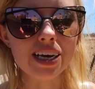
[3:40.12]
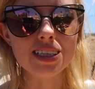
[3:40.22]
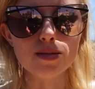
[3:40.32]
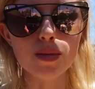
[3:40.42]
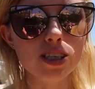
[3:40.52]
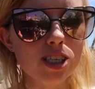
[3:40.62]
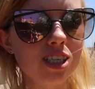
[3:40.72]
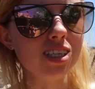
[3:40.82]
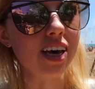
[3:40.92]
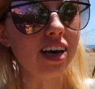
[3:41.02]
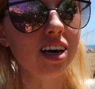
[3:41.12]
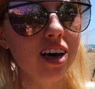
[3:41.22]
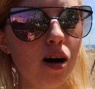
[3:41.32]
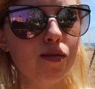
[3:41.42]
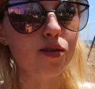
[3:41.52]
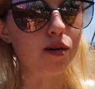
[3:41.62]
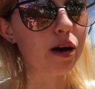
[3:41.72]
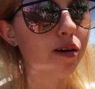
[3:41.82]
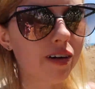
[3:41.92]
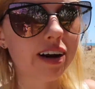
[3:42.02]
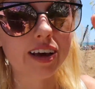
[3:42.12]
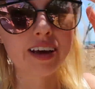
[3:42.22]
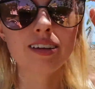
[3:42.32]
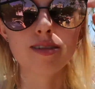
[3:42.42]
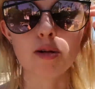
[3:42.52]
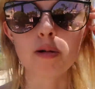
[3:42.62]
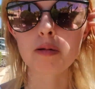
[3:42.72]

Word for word: get some lunch because it's like half three already or